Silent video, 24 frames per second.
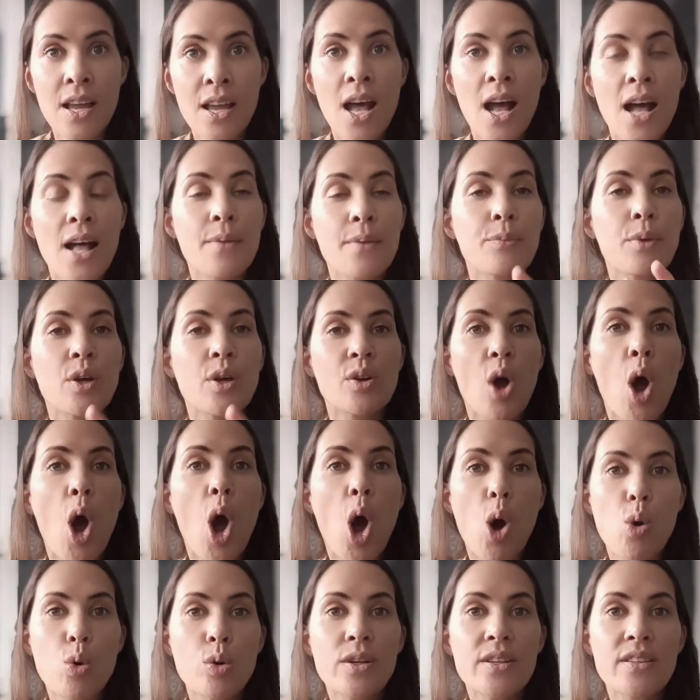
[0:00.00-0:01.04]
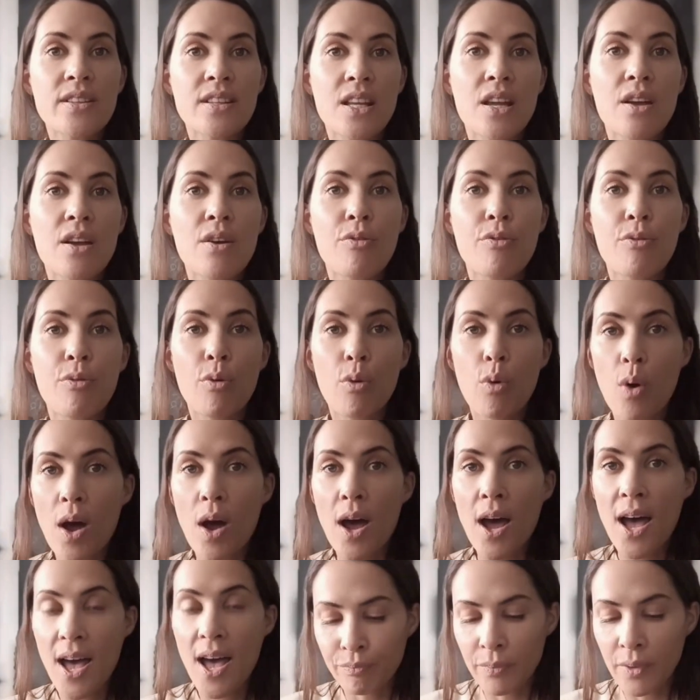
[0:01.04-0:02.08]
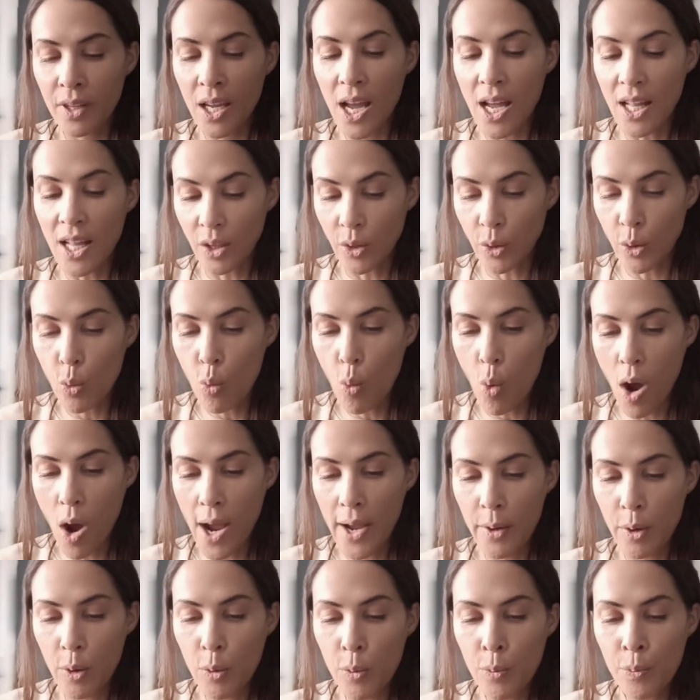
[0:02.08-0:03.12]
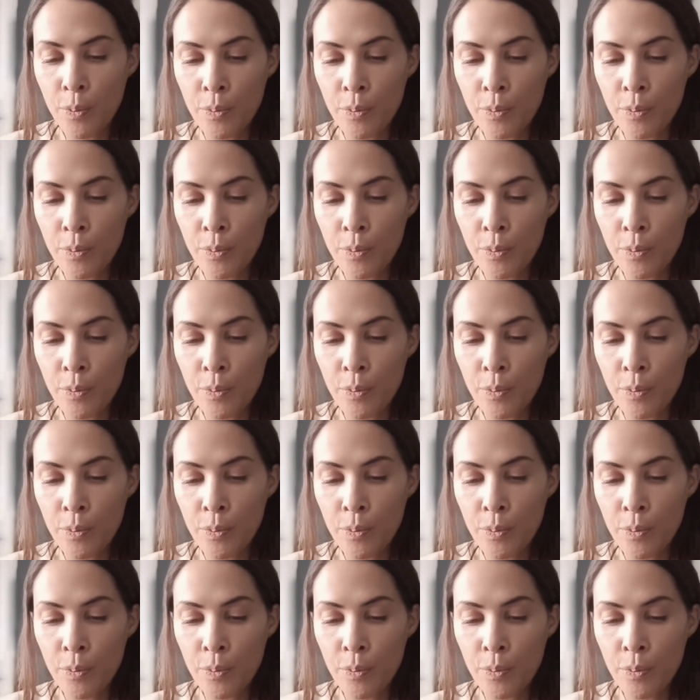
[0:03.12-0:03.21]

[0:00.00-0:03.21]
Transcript: I'm going to hold it there for a little while.